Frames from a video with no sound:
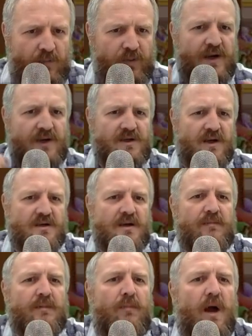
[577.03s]
please
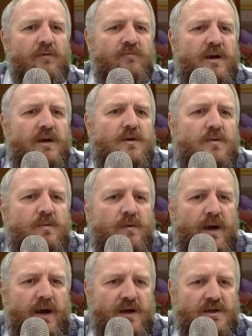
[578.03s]
accept my
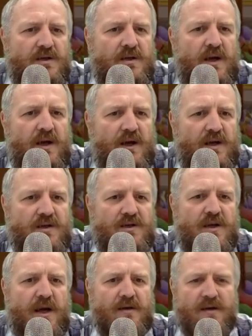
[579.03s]
request,
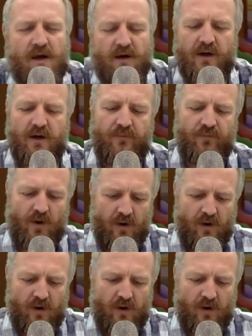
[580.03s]
Satnarim.